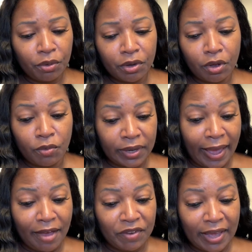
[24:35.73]
ago and
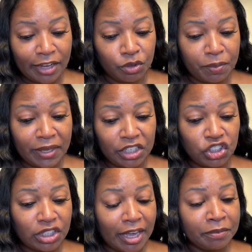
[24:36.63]
haven't had
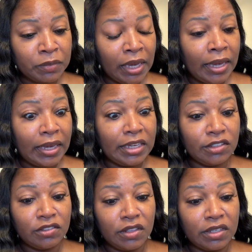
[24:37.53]
replaced yet
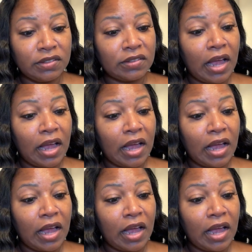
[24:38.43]
is this